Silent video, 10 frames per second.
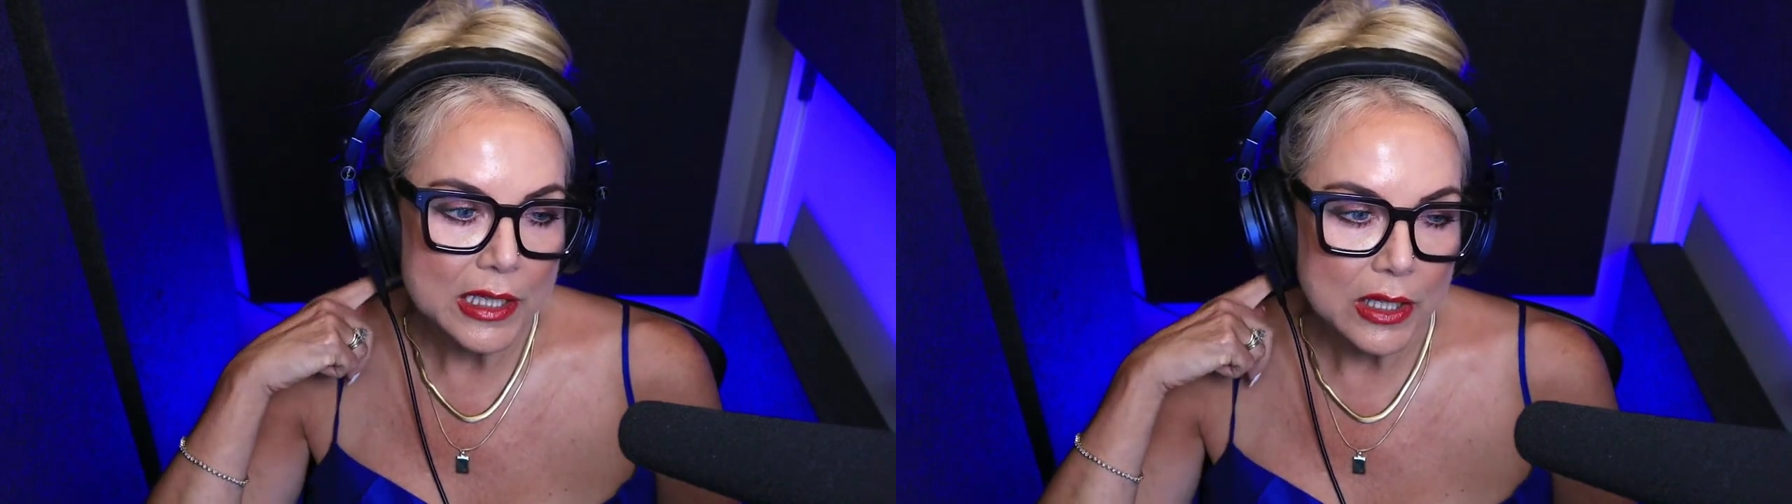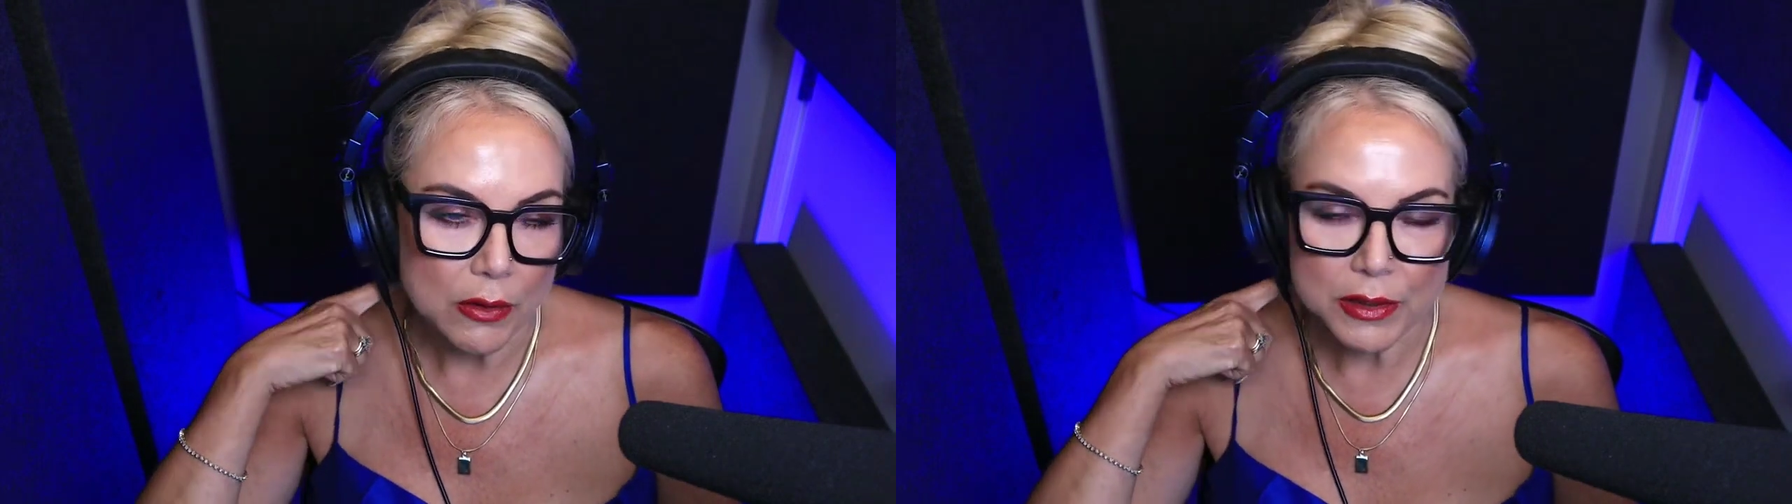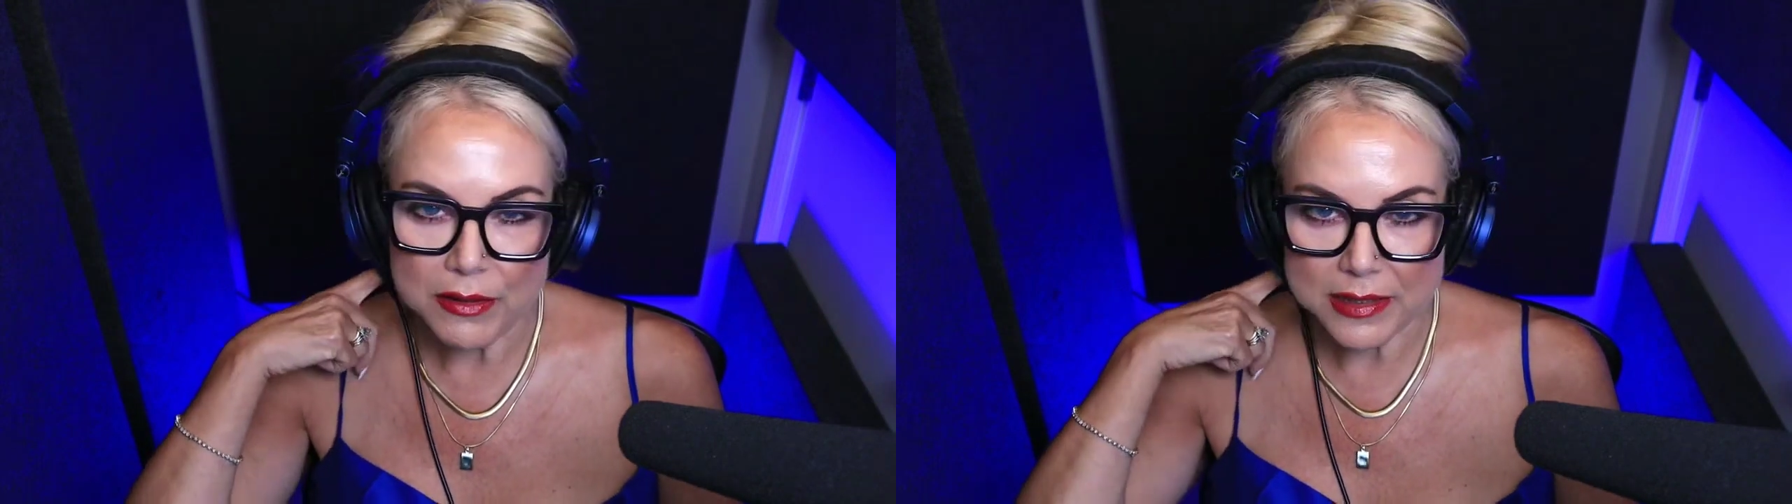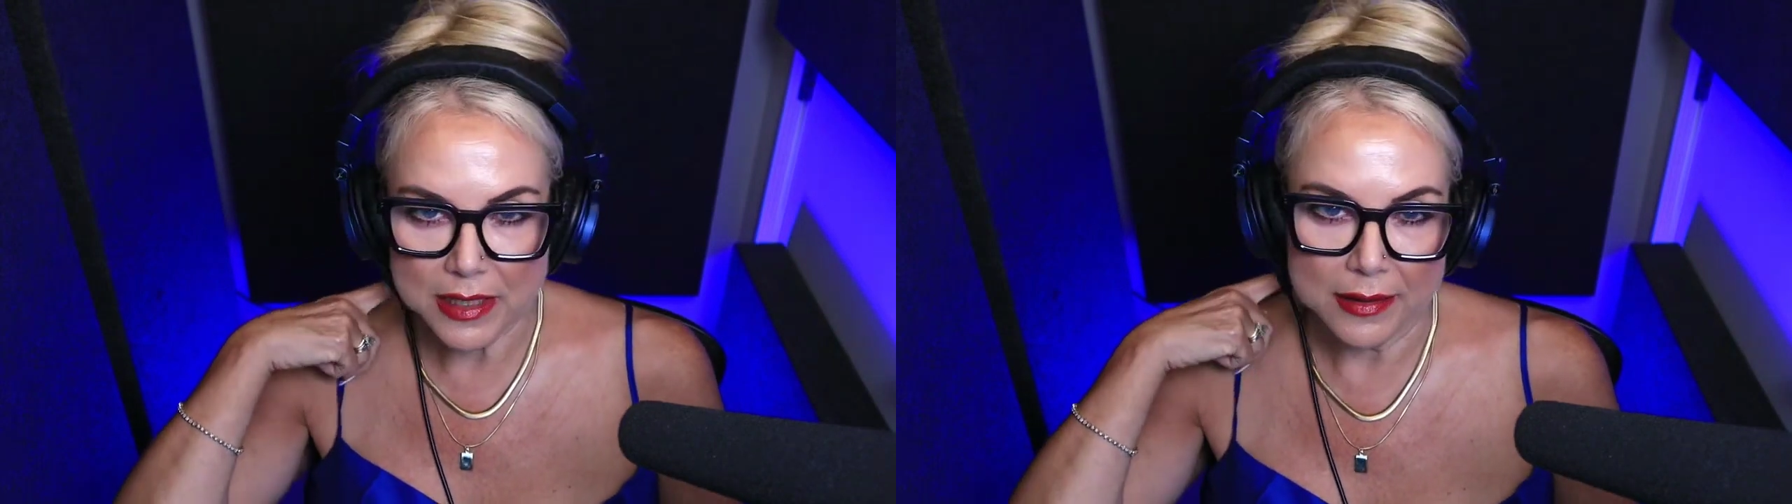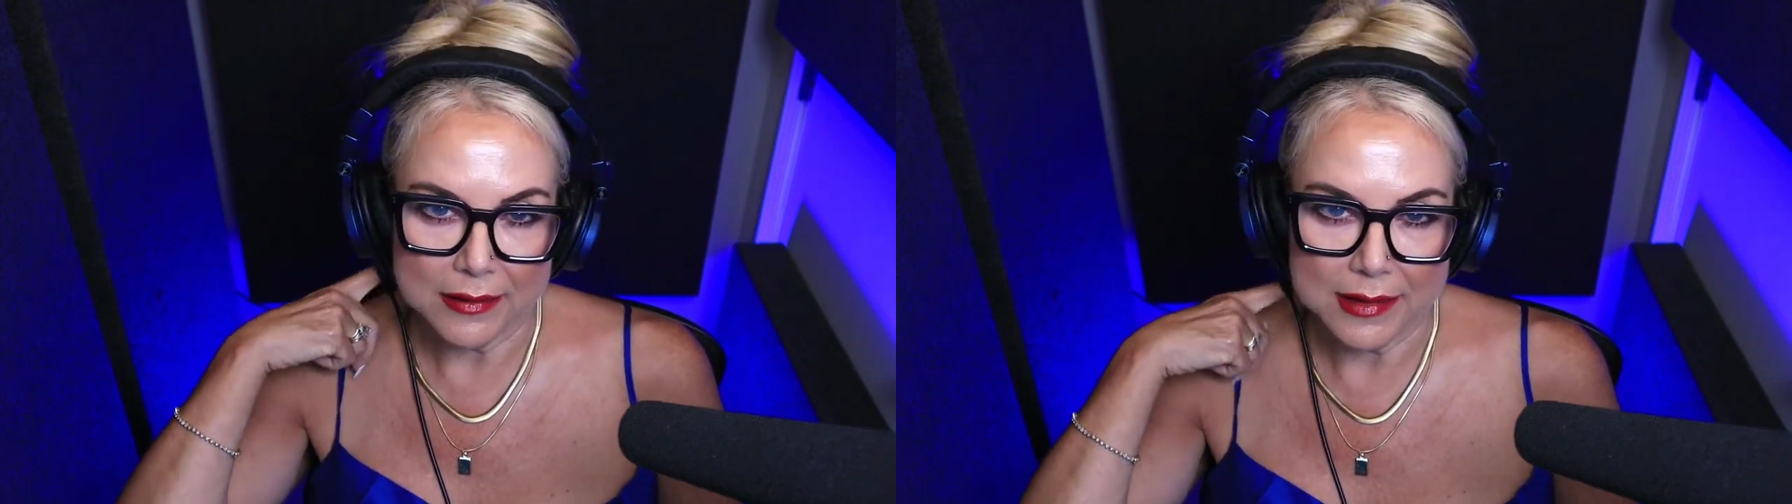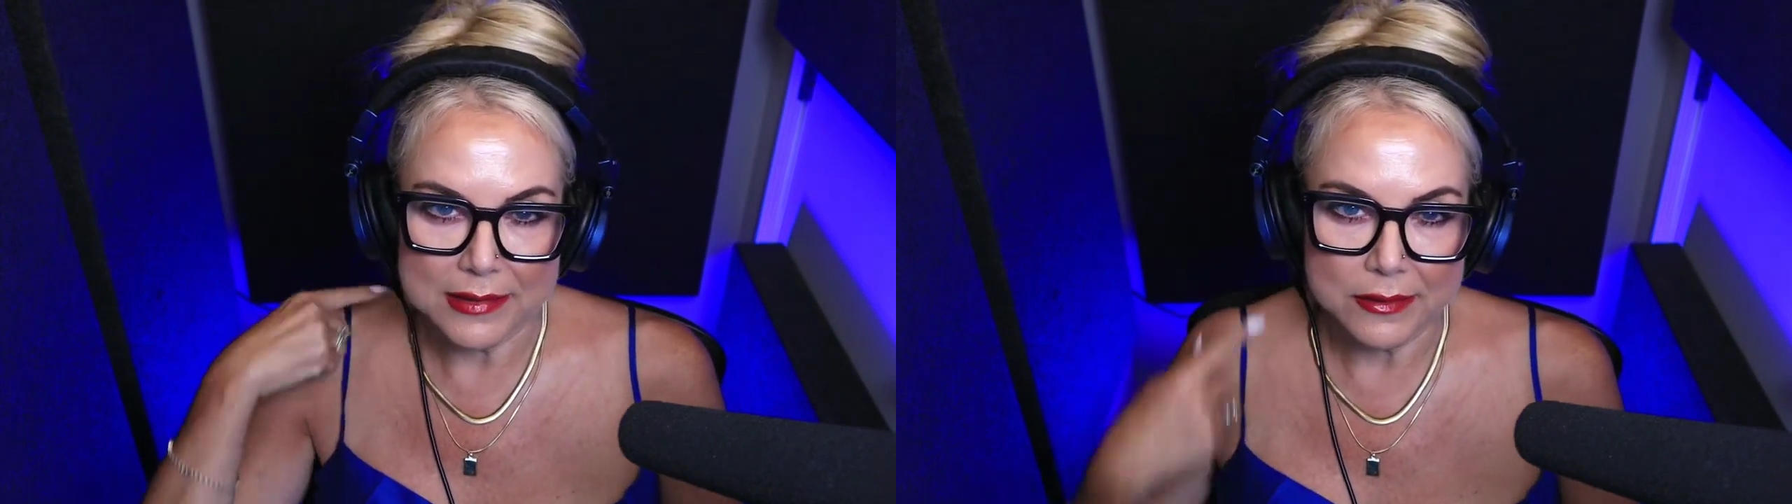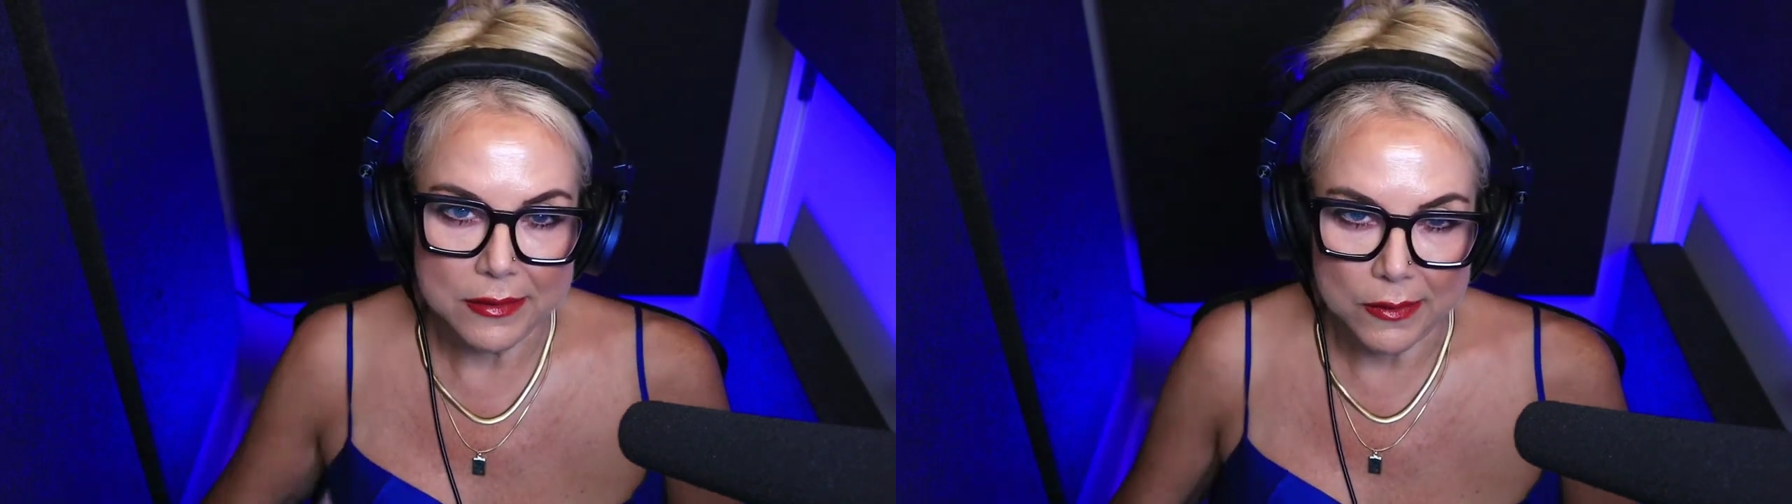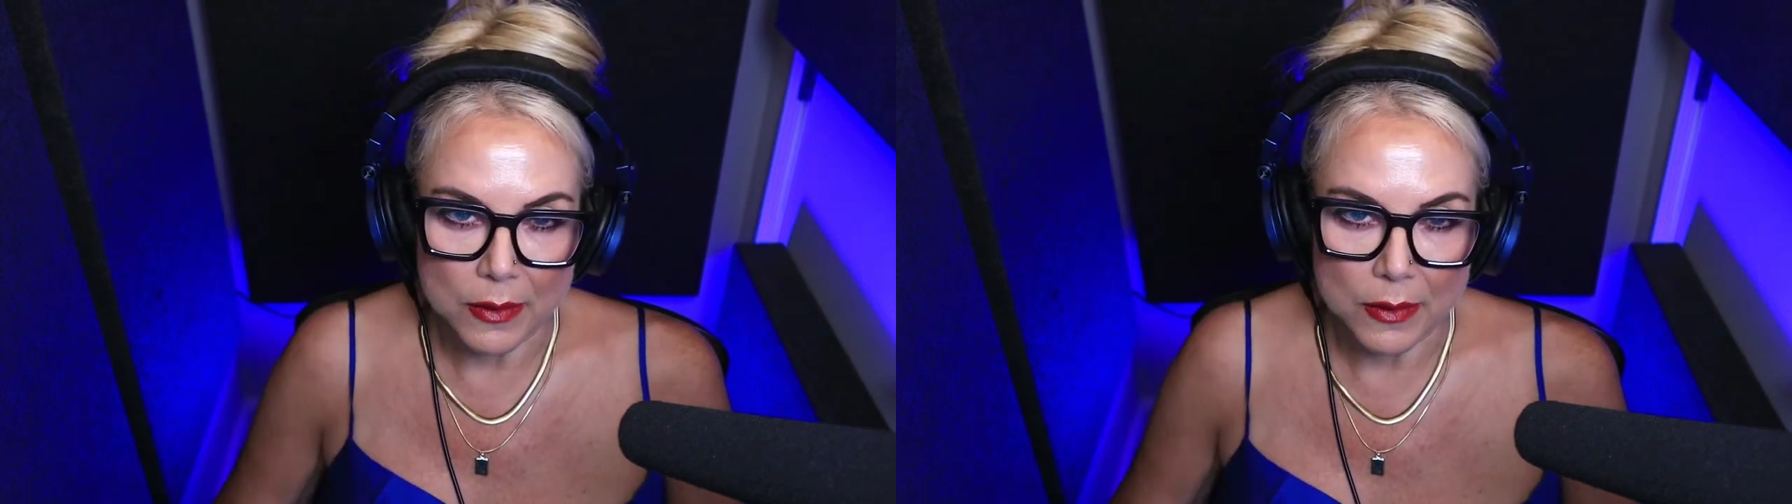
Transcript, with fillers: You know, you're a tech guy, so you know,